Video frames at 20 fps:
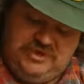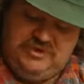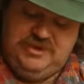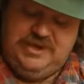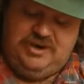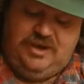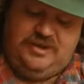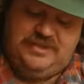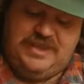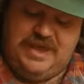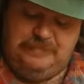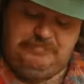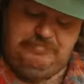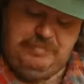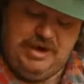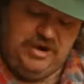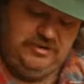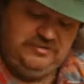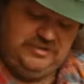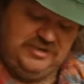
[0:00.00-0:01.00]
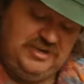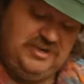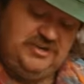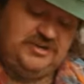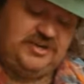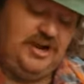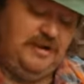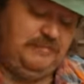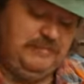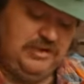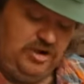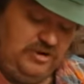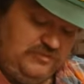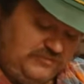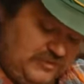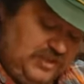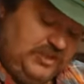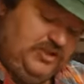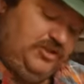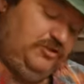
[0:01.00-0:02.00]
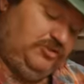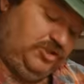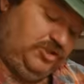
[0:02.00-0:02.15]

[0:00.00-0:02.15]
you get on that boat and you're coming over to New